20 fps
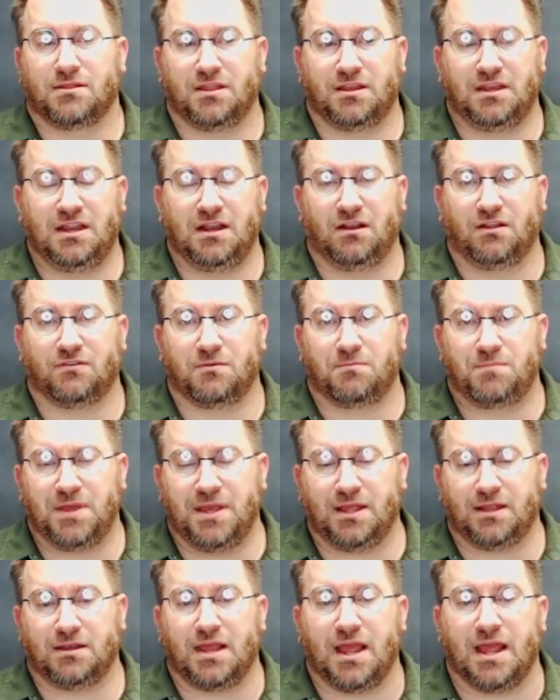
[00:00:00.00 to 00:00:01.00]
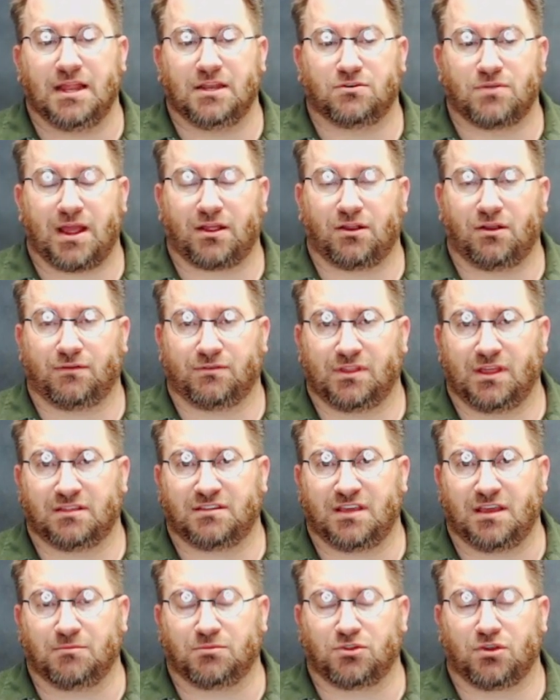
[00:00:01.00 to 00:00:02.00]
the needle of a pin, and drag it over
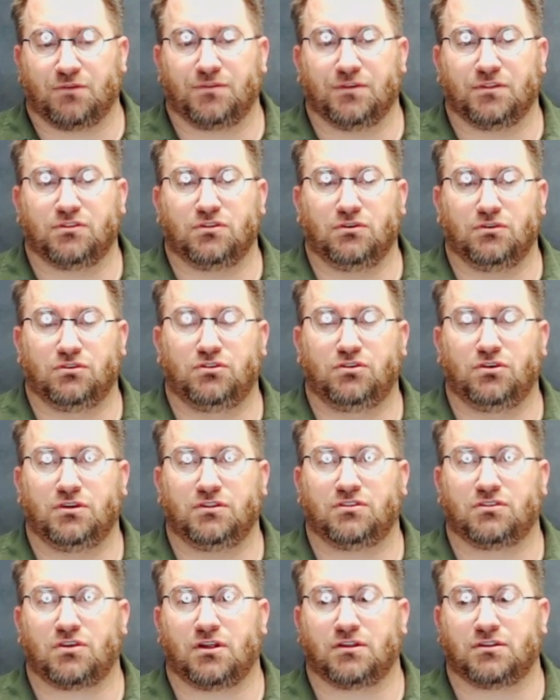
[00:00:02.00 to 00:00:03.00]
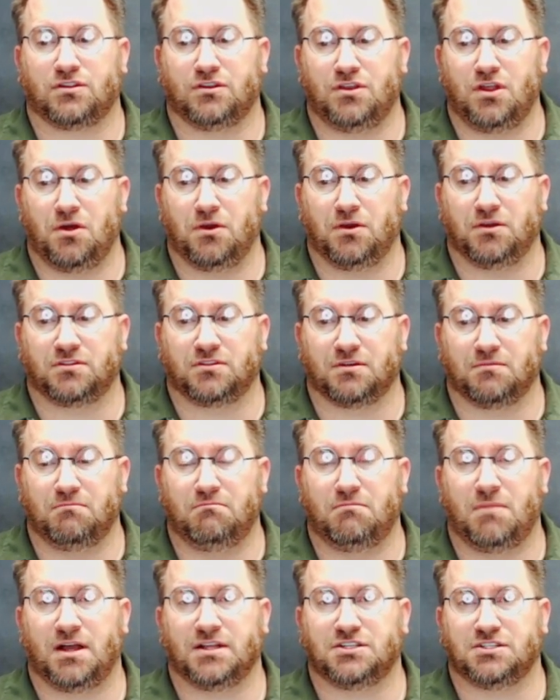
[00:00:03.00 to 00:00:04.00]
that same surface, you should start to notice a
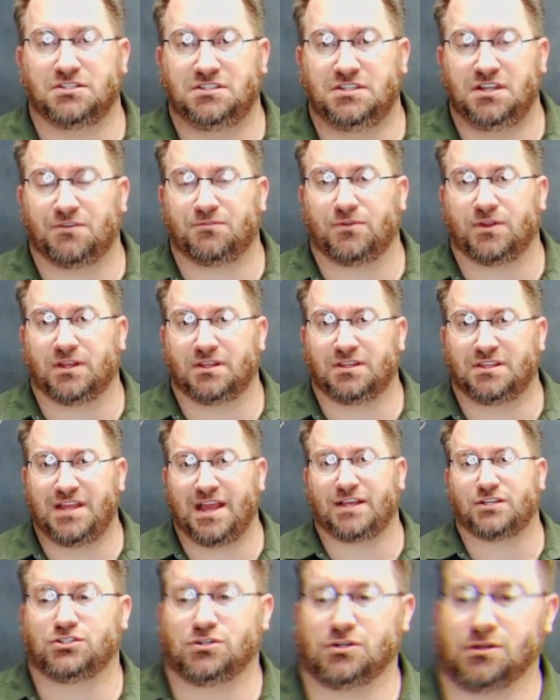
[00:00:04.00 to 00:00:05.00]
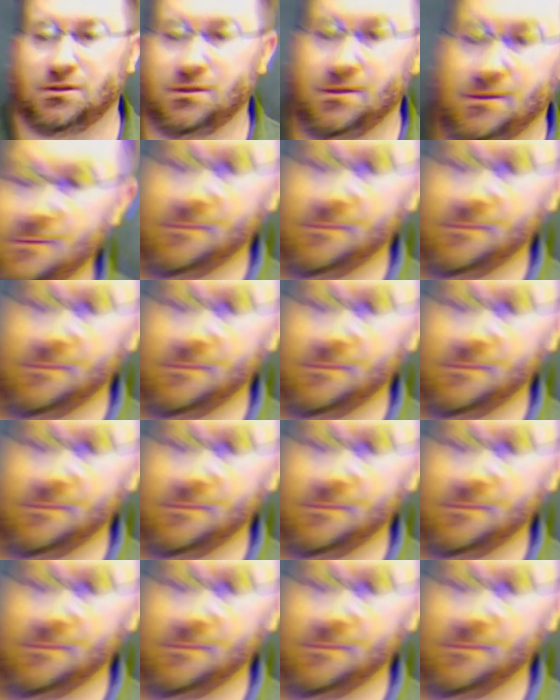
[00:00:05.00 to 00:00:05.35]
much different texture.